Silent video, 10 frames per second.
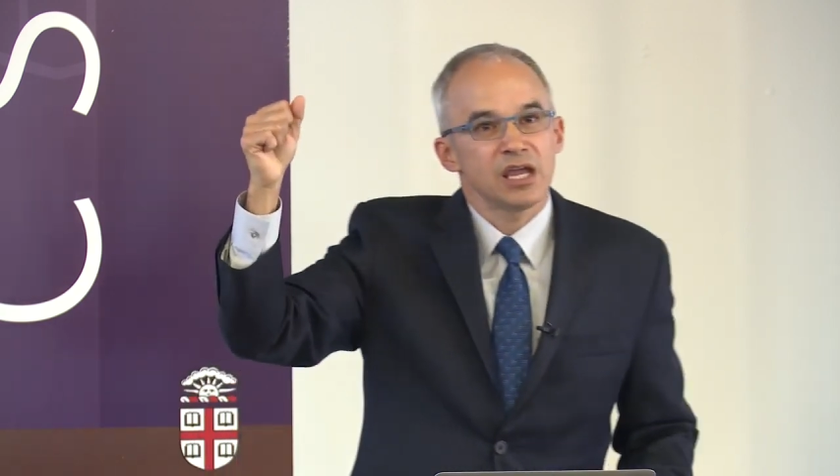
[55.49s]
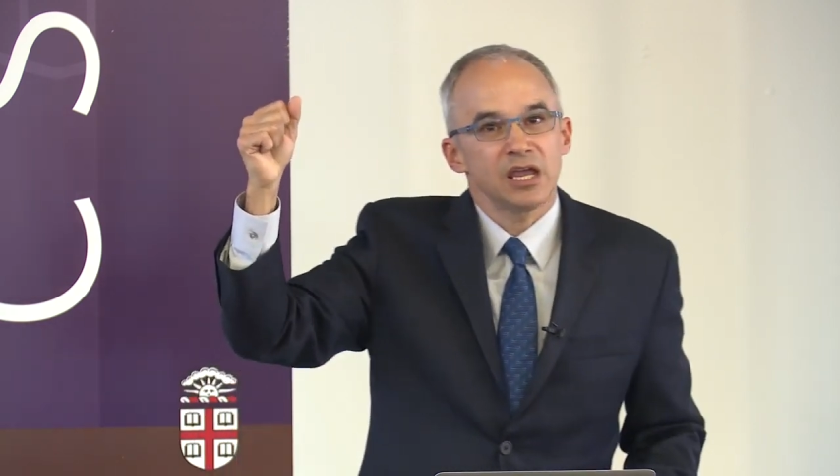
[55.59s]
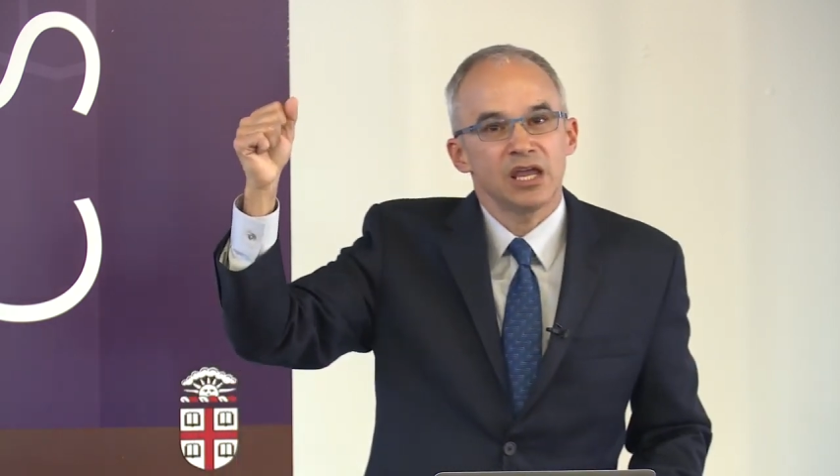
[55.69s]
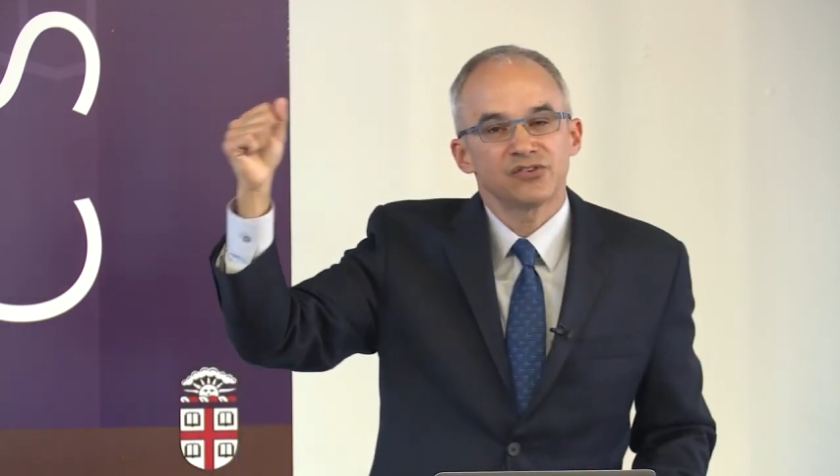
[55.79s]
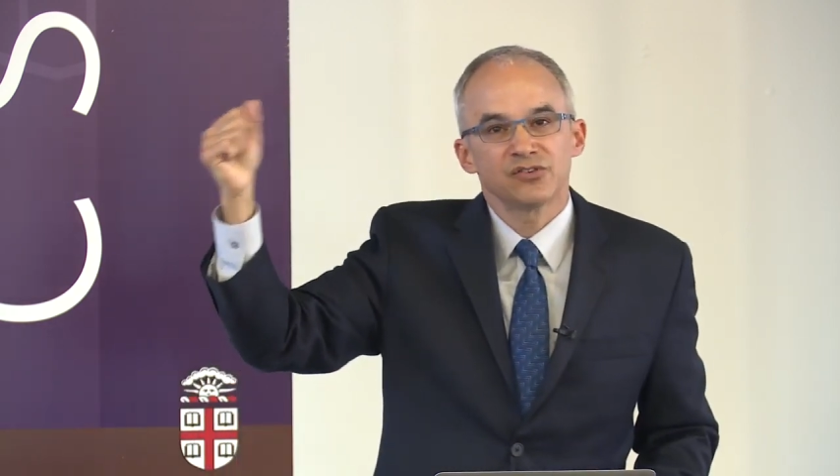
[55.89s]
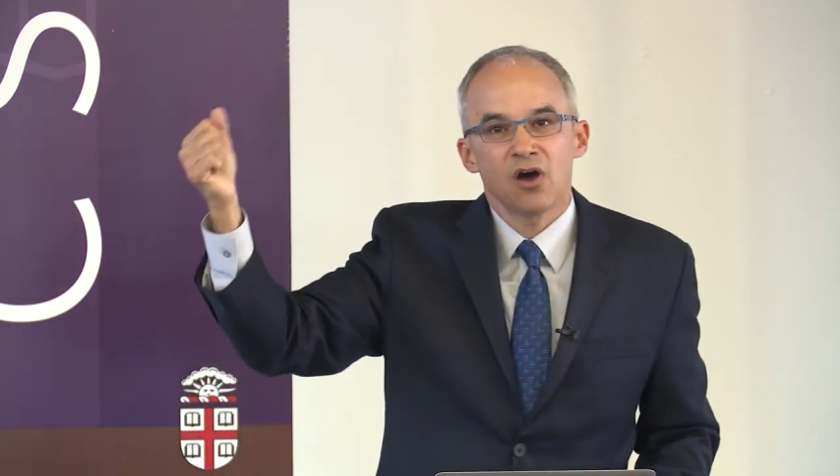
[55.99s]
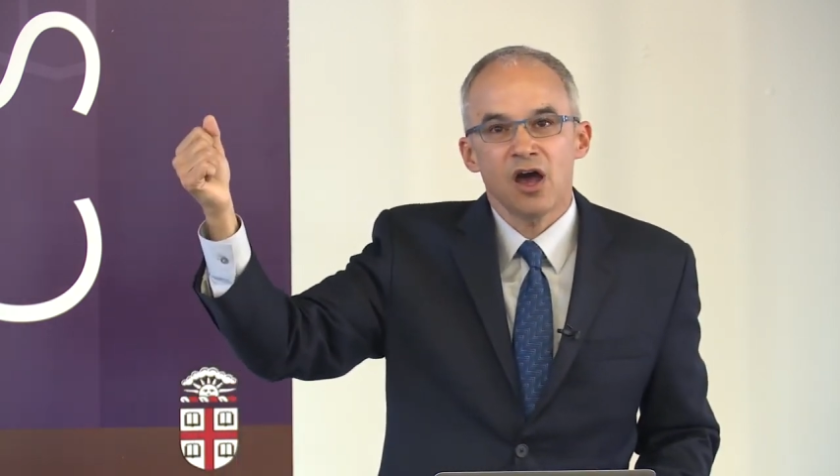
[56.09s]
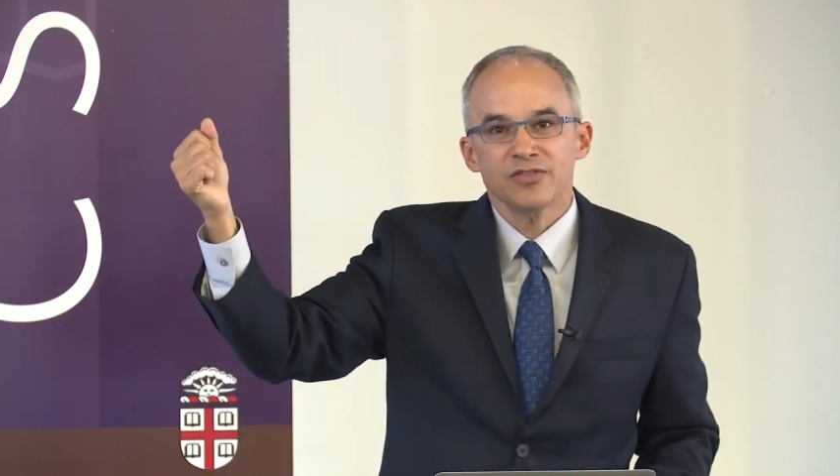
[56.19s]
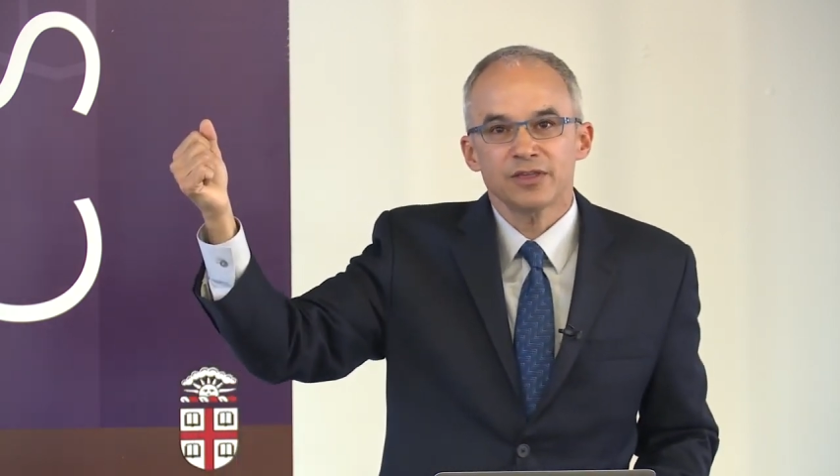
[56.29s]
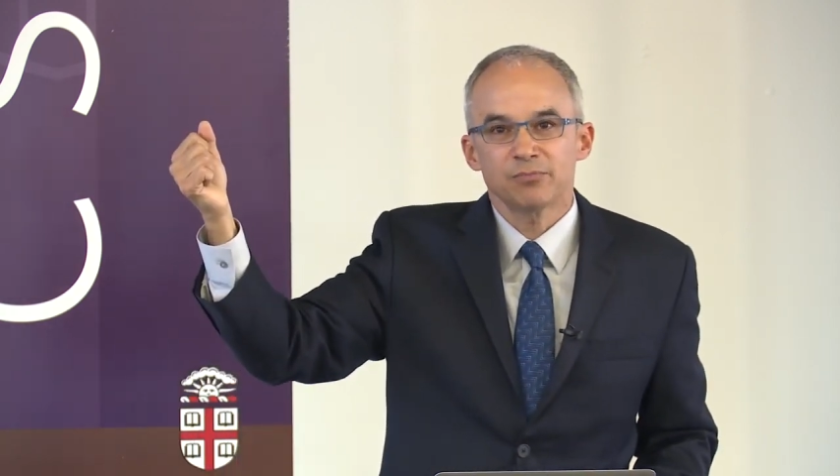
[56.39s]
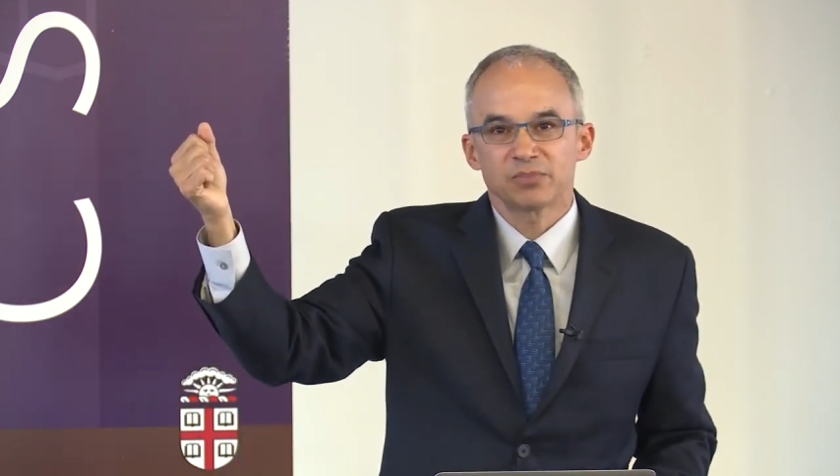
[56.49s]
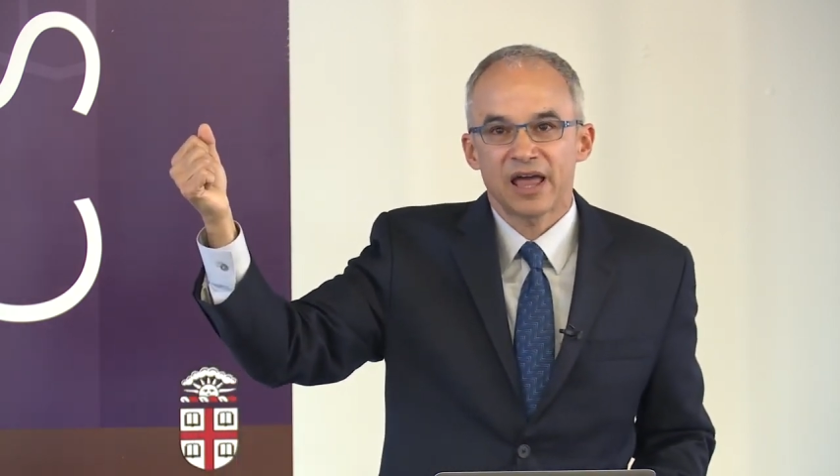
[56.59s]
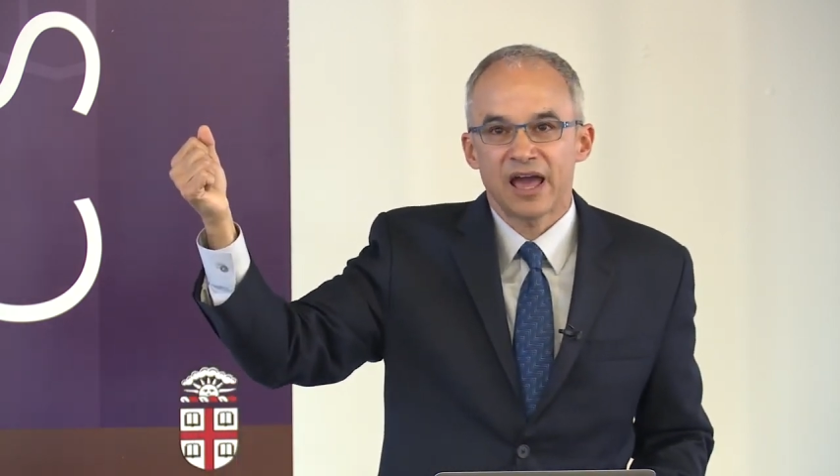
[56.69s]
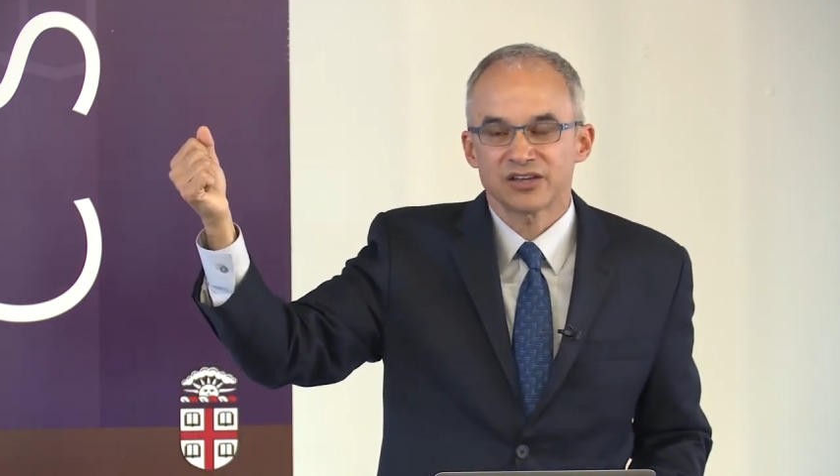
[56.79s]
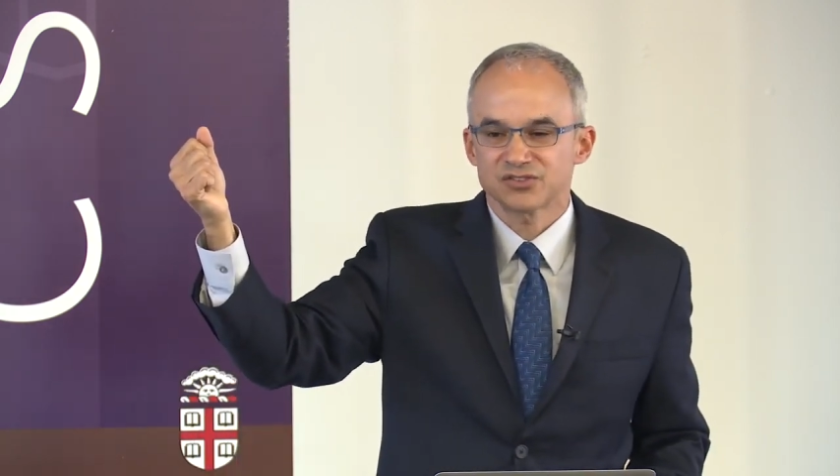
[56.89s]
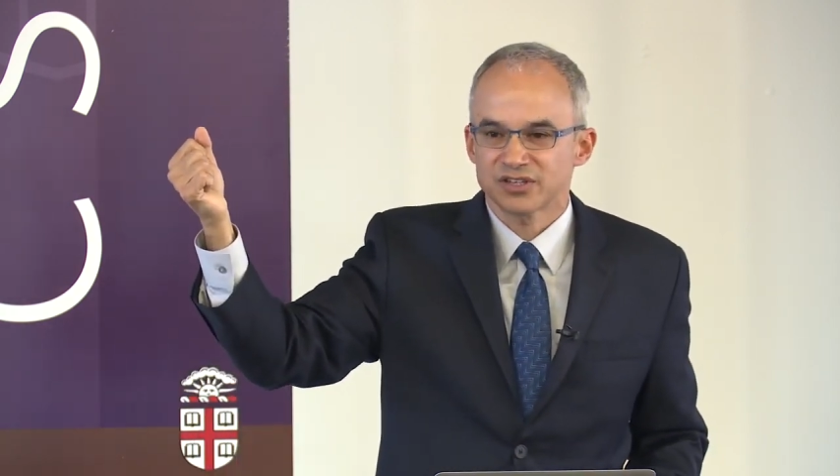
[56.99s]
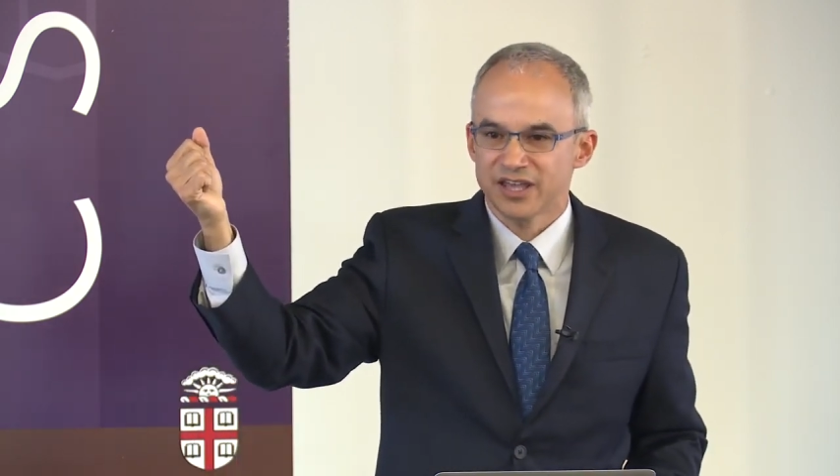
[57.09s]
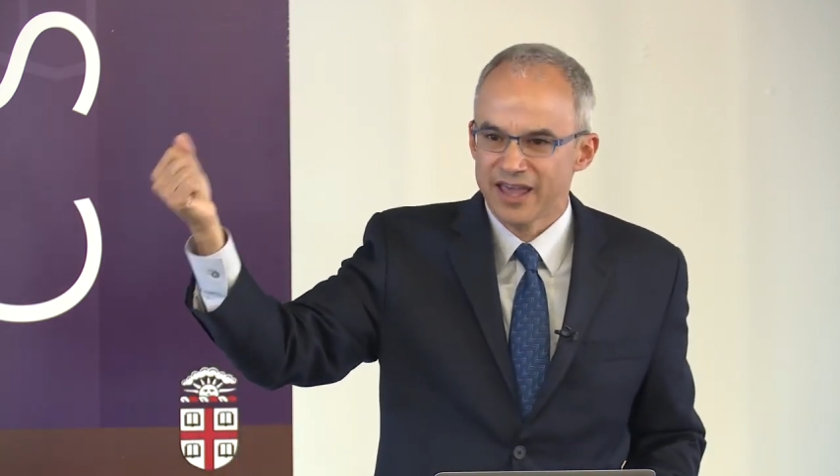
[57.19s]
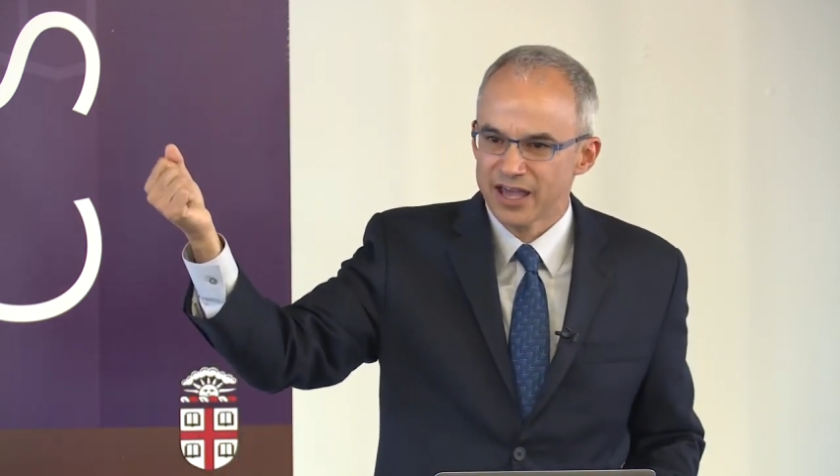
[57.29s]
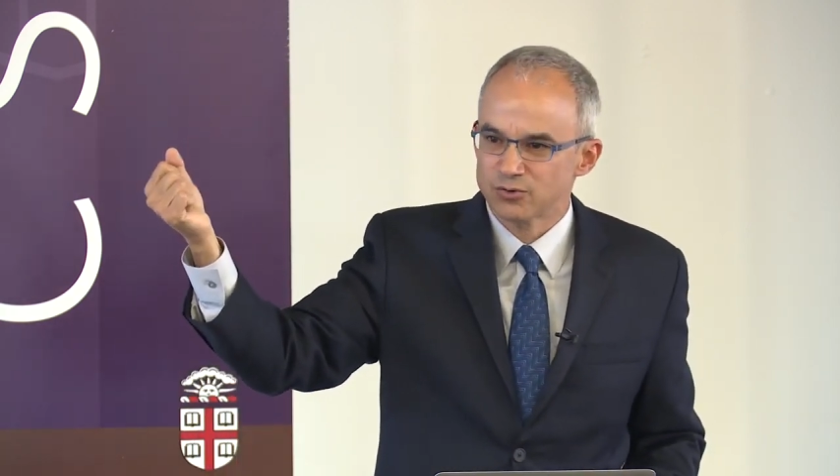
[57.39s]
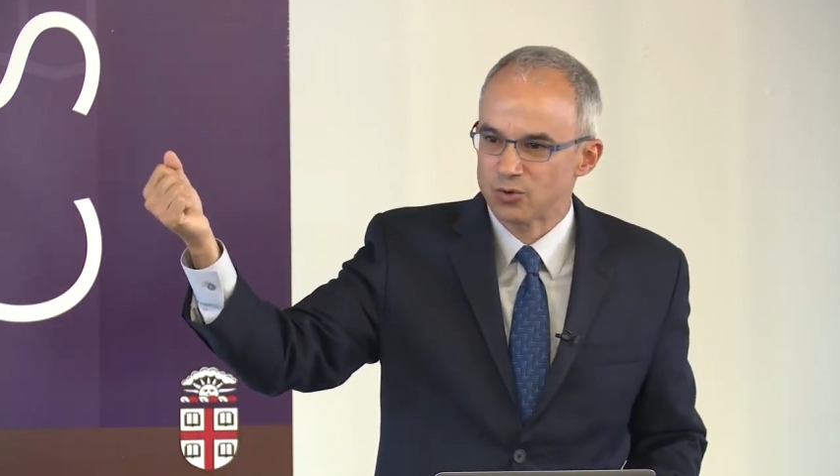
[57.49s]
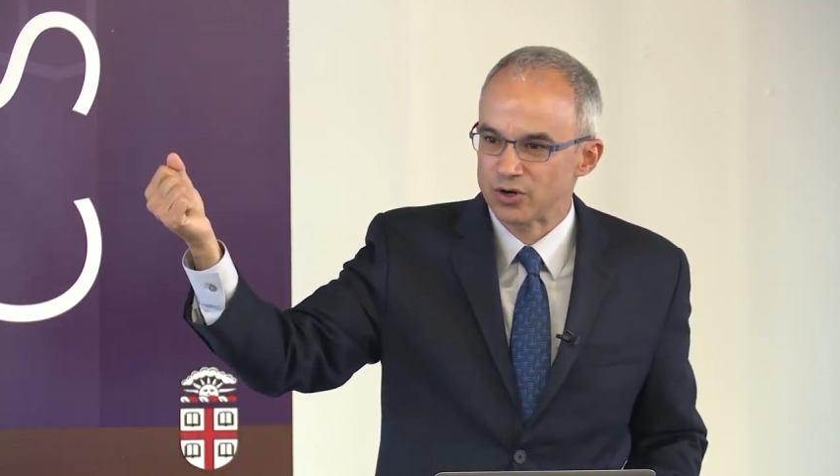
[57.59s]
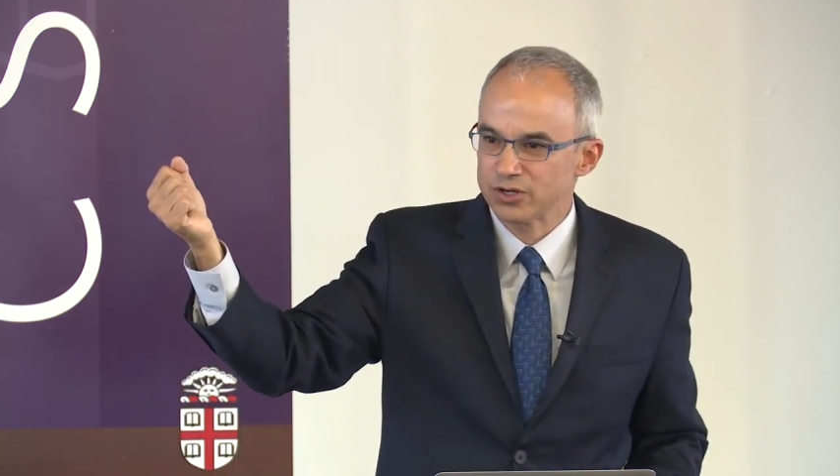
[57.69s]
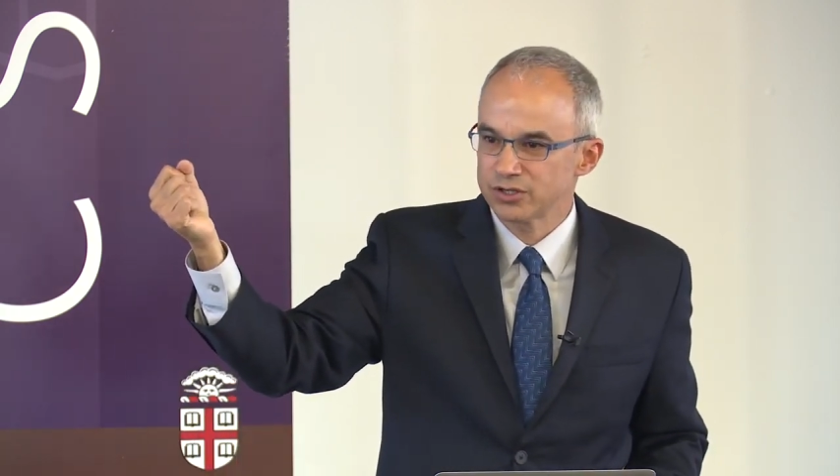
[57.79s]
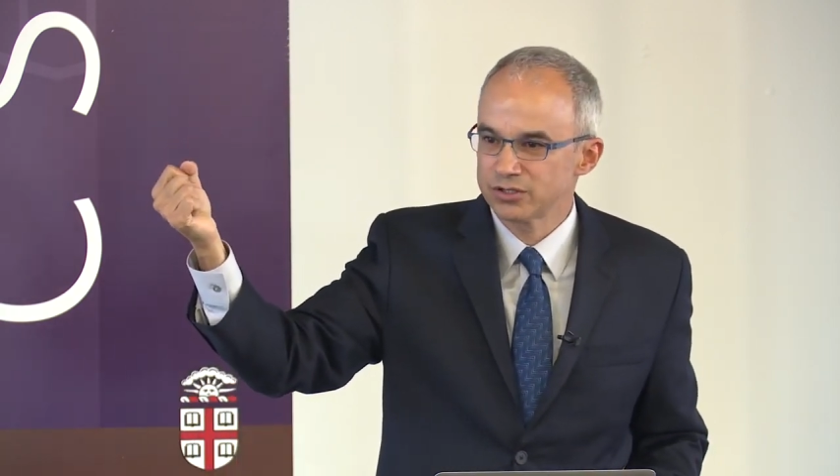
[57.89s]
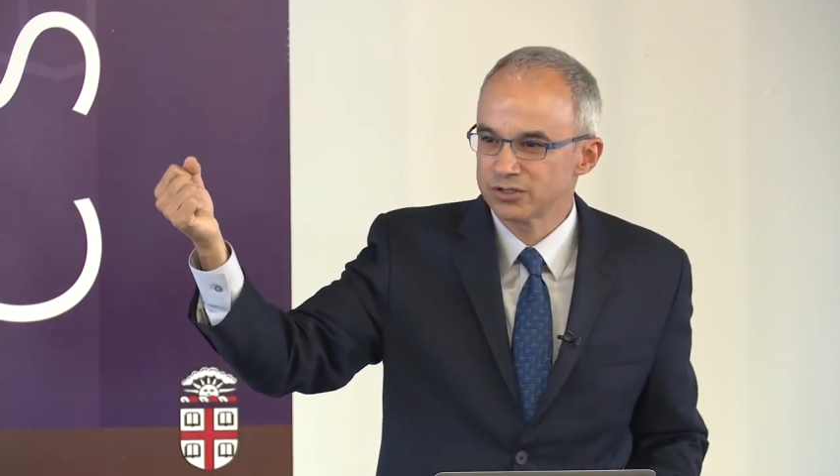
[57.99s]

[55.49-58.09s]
It's not that blacks can't work.